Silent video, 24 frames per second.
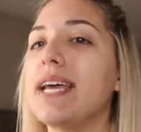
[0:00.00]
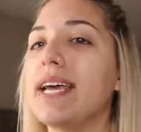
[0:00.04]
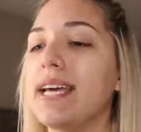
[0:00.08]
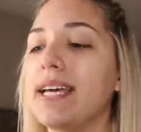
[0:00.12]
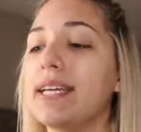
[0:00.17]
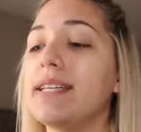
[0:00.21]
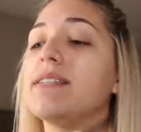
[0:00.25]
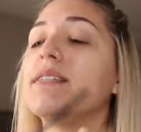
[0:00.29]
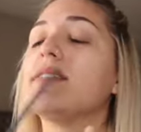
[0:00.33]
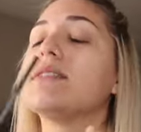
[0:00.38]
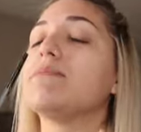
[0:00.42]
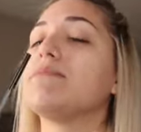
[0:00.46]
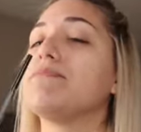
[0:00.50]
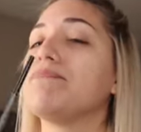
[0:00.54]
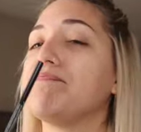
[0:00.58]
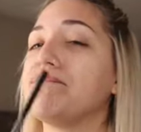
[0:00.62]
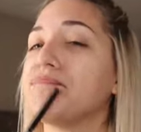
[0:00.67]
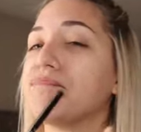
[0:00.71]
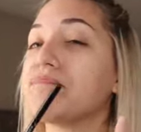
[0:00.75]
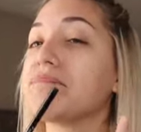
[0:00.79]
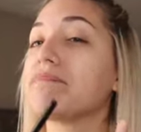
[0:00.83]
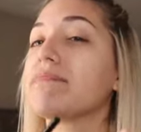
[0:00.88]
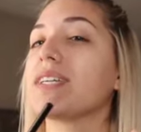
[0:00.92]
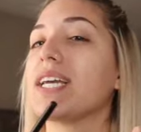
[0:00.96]
and
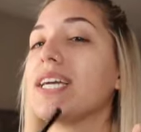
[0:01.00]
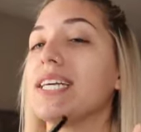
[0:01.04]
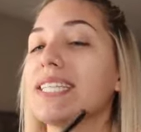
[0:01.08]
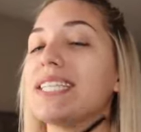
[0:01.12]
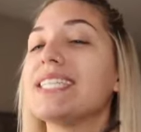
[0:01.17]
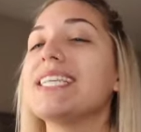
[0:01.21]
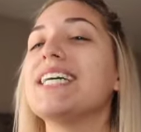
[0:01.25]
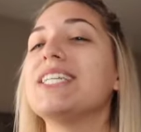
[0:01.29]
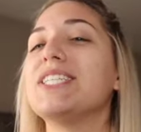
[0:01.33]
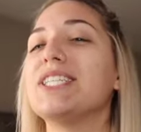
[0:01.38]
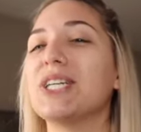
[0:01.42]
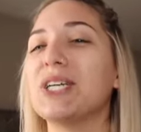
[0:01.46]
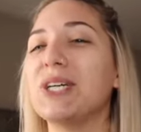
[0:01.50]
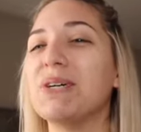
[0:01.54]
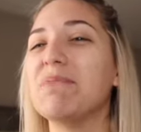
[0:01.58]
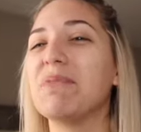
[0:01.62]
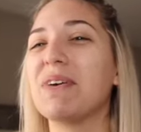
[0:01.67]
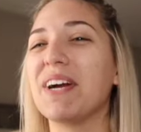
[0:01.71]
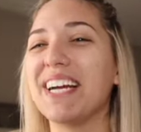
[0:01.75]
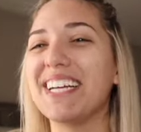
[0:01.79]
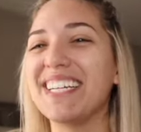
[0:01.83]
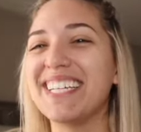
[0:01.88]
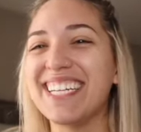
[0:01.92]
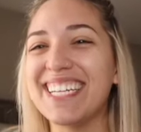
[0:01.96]
that's a good
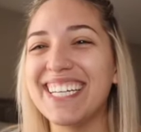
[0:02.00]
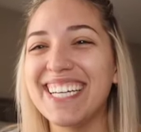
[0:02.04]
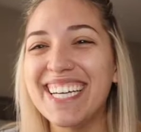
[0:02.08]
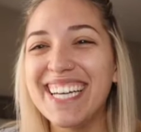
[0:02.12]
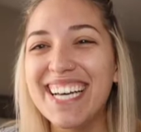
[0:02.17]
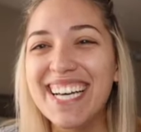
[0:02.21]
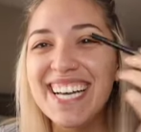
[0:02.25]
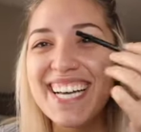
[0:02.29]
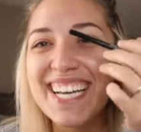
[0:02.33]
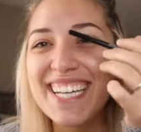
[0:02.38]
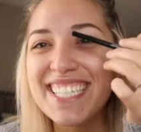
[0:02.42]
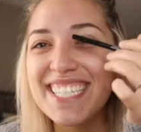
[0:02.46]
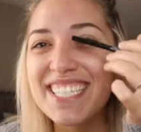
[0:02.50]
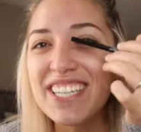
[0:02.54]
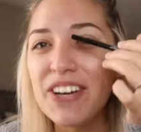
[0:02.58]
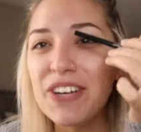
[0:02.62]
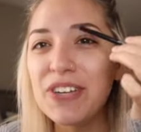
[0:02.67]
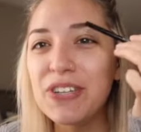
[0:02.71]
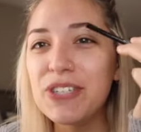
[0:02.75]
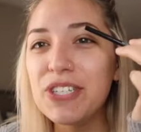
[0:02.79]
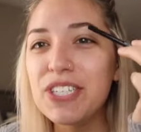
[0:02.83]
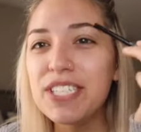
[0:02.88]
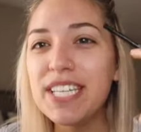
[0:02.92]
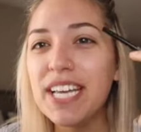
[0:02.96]
brand. So
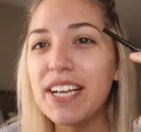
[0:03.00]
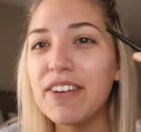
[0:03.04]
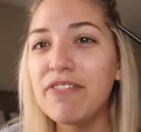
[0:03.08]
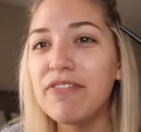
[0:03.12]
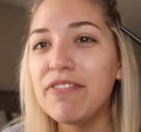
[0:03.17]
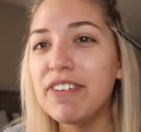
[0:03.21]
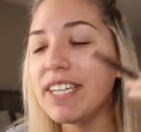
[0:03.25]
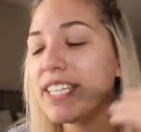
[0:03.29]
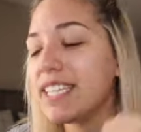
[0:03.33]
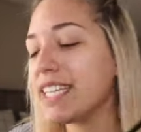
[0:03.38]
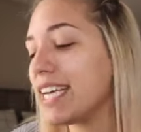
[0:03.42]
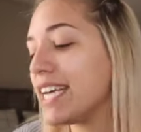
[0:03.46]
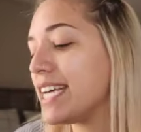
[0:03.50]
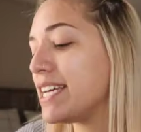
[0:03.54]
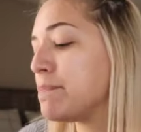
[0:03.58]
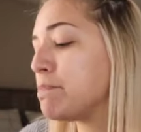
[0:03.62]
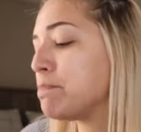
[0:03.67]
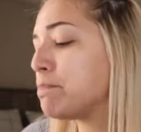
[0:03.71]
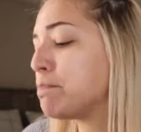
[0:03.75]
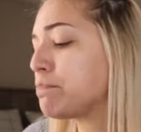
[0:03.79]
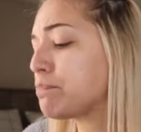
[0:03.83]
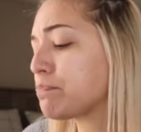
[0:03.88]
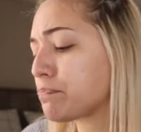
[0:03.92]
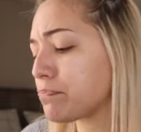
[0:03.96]
you just like fill
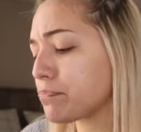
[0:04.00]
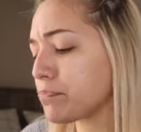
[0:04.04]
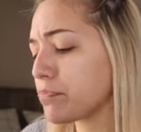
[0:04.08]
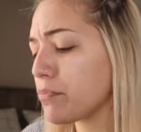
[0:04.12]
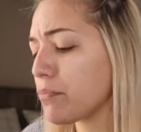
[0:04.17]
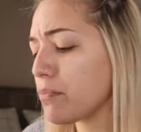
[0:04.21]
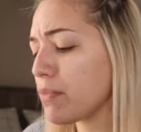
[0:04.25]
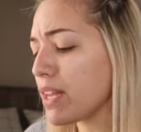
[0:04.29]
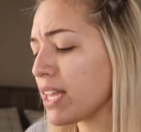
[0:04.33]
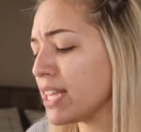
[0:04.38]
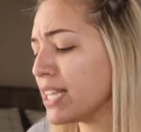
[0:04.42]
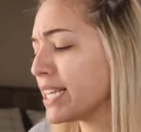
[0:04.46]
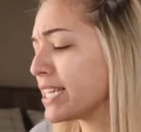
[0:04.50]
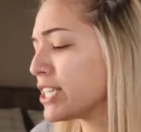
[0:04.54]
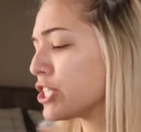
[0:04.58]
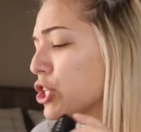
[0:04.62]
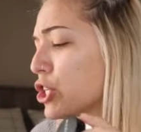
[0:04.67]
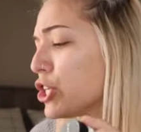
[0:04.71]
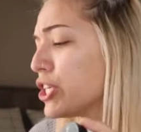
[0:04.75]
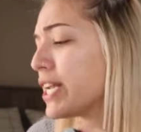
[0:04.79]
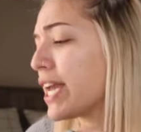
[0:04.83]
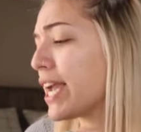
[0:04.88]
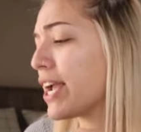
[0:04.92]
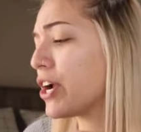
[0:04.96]
in like
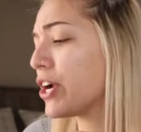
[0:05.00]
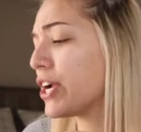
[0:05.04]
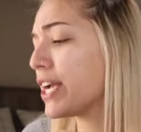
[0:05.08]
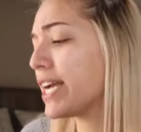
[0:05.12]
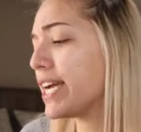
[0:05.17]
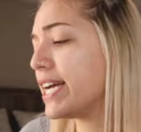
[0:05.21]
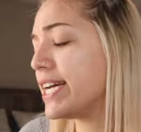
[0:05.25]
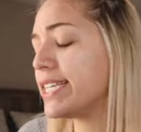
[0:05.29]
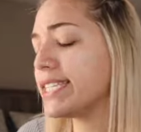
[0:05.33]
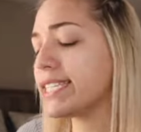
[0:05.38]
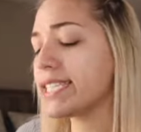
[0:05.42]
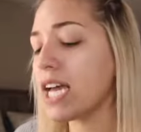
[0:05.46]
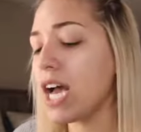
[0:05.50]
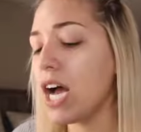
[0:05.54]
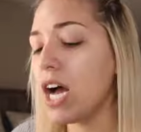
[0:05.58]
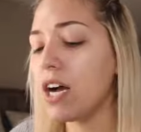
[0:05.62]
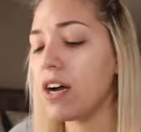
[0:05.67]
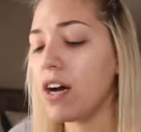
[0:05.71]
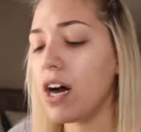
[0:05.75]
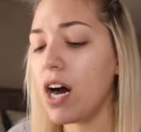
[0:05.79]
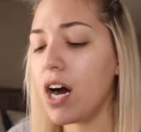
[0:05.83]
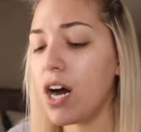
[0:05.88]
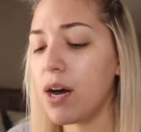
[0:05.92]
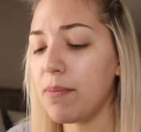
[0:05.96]
certain areas.
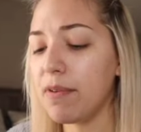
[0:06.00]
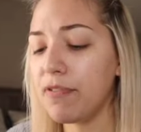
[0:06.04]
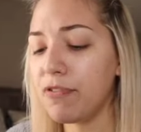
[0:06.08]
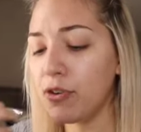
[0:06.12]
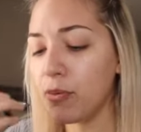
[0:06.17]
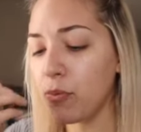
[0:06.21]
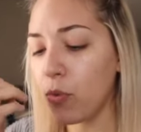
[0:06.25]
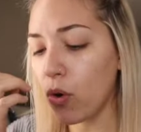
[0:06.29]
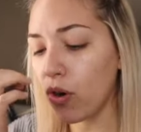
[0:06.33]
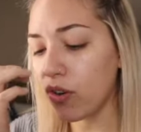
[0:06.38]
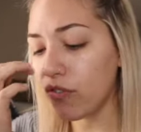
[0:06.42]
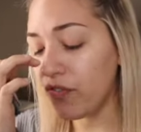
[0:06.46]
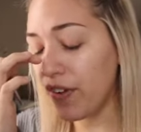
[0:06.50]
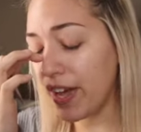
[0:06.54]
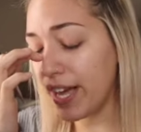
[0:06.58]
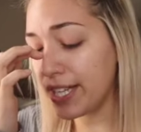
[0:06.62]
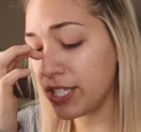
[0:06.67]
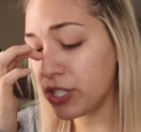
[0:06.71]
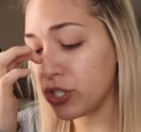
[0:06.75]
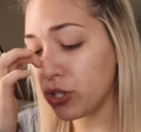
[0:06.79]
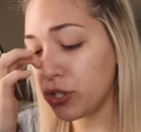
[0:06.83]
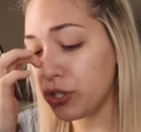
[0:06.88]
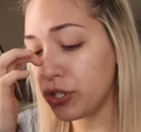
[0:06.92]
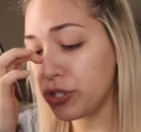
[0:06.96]
If you're more
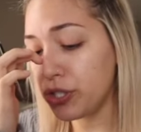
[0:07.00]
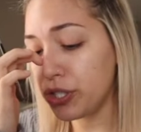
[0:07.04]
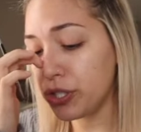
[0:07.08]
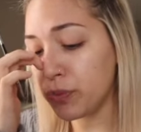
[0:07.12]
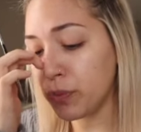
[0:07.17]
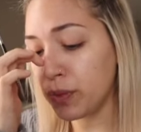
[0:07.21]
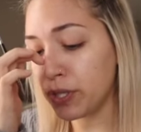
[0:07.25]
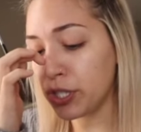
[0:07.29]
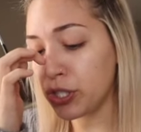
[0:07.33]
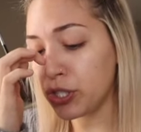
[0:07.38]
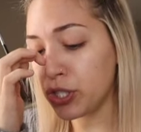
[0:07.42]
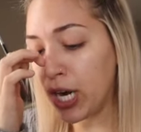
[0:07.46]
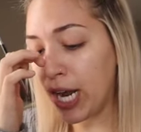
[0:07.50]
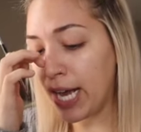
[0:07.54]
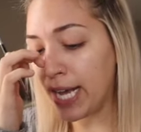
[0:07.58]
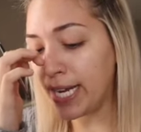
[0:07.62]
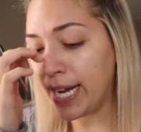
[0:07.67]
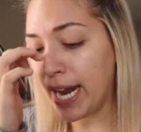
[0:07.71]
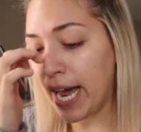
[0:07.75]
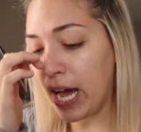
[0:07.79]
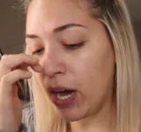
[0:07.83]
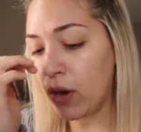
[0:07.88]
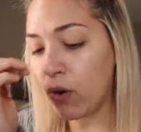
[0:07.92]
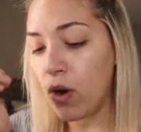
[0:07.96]
advanced or you just want to try it
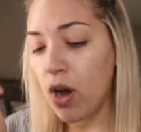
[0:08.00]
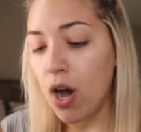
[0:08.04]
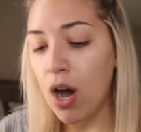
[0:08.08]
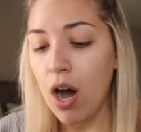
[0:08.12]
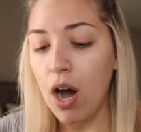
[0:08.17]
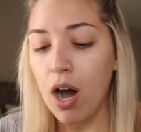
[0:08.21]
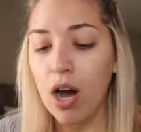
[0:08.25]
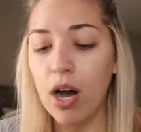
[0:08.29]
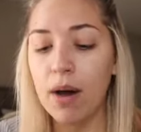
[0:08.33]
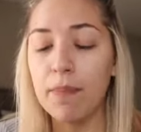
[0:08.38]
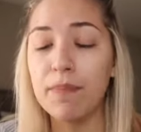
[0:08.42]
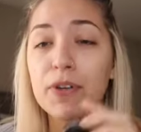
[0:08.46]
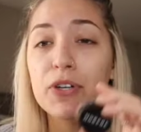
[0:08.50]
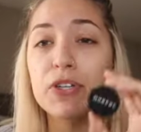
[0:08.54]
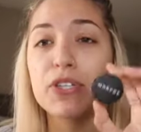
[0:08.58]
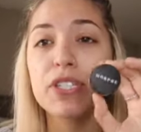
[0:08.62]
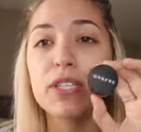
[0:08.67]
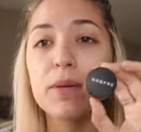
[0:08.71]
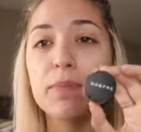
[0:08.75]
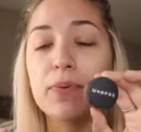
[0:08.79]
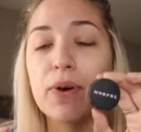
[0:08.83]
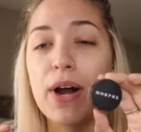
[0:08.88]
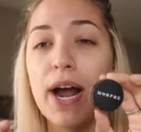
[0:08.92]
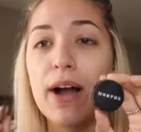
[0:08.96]
out, there's
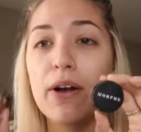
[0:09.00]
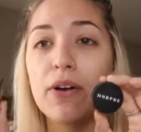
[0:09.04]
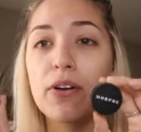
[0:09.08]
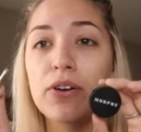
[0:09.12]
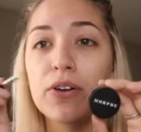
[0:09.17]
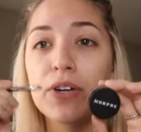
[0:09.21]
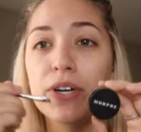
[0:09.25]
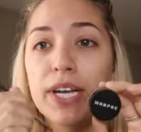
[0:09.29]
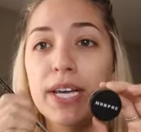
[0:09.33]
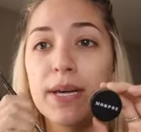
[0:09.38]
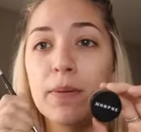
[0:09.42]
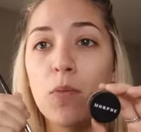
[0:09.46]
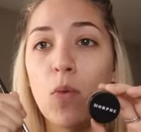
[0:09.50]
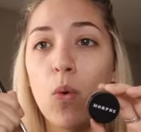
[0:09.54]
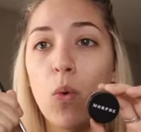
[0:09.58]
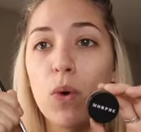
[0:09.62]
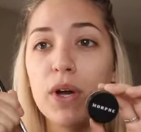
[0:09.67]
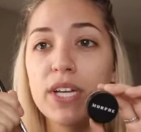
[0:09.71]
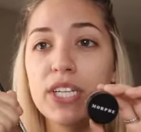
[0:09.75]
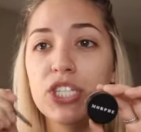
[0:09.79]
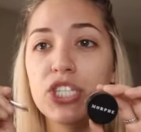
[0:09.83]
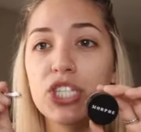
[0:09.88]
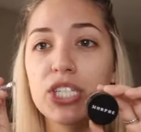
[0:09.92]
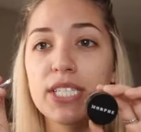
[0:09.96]
the brow cream
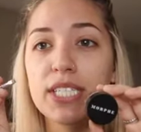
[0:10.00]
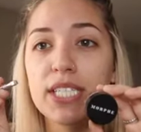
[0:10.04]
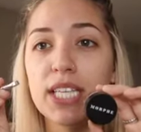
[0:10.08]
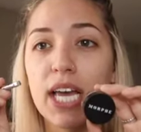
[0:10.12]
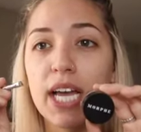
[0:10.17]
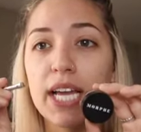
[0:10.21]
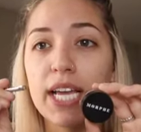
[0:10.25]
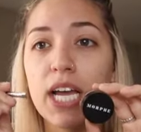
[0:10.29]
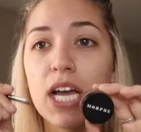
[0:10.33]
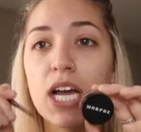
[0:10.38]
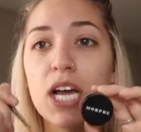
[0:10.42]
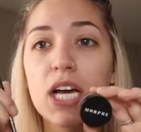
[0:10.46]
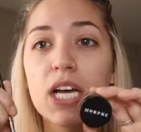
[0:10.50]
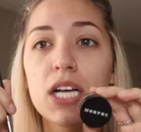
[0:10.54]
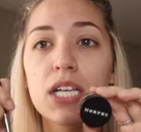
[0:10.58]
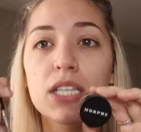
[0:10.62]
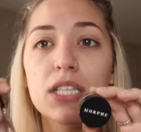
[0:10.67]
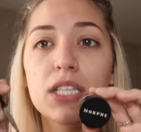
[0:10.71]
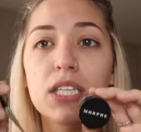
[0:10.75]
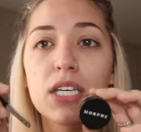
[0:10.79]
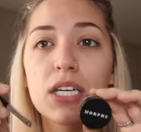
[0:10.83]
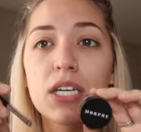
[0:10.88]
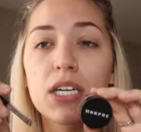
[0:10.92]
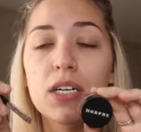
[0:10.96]
with just like
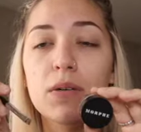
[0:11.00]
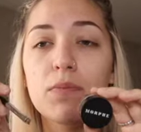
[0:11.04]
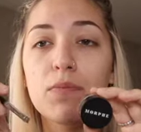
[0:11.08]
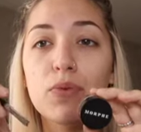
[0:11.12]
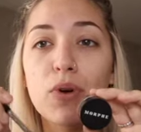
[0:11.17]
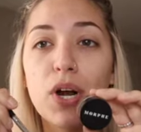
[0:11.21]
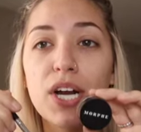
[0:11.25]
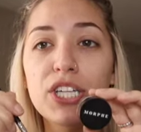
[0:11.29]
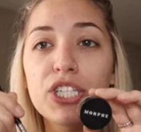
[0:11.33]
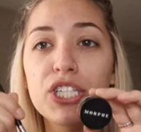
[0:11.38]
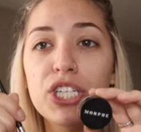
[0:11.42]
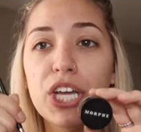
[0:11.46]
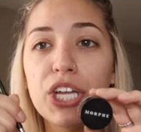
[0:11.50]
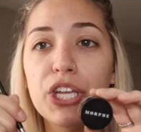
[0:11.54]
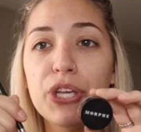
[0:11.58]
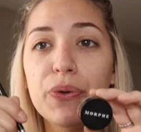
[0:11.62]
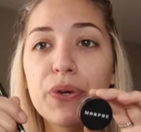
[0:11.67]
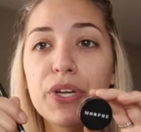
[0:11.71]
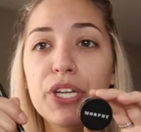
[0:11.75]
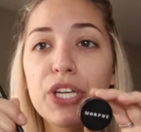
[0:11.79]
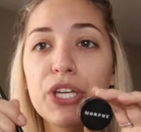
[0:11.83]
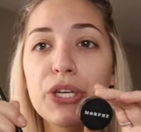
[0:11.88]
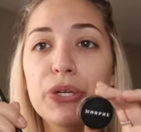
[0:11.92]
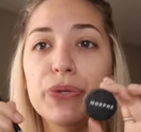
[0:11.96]
the brush that you
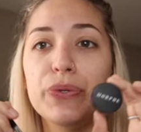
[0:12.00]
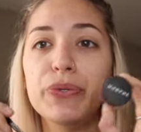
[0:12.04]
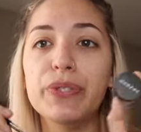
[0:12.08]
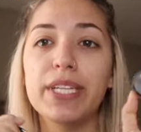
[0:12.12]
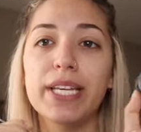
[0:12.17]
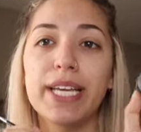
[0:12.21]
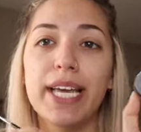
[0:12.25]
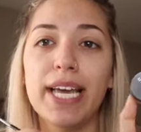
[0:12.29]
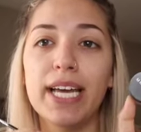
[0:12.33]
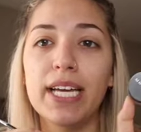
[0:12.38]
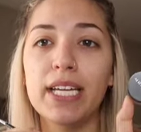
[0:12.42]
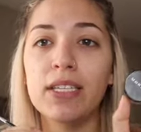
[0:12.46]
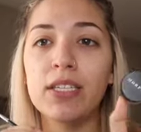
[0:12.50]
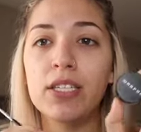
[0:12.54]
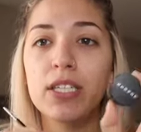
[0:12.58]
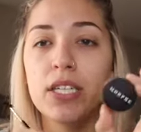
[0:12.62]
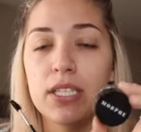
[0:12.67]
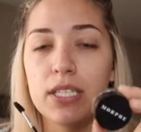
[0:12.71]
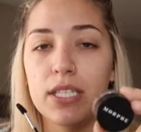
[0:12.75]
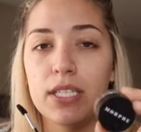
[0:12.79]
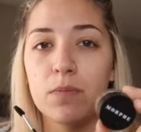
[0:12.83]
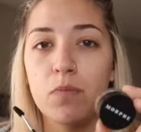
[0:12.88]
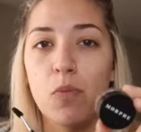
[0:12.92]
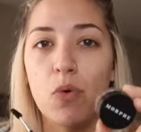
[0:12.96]
could use. Again,
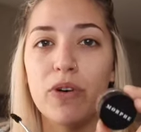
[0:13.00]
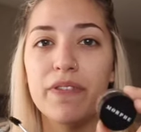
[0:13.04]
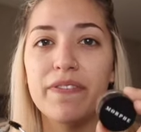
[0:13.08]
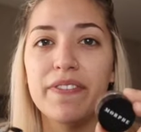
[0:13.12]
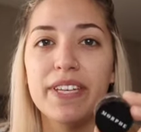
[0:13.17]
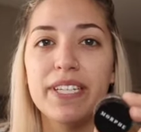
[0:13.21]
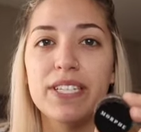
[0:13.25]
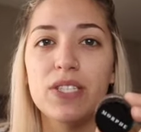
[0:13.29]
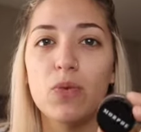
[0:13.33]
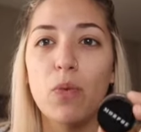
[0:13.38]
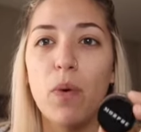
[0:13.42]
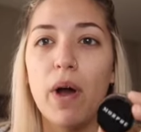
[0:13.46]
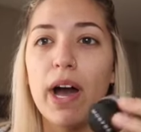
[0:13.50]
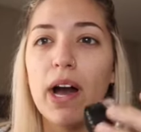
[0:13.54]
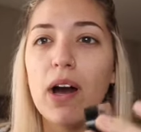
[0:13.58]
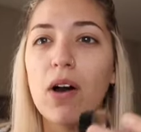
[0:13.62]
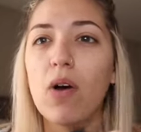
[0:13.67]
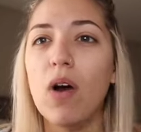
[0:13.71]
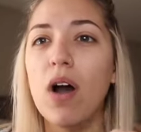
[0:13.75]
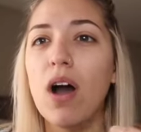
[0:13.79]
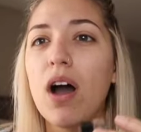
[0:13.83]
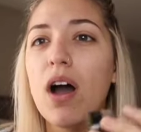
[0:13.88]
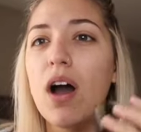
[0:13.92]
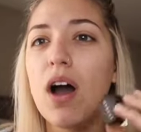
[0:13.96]
this is Morphe as
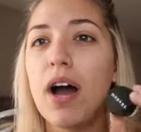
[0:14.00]
well.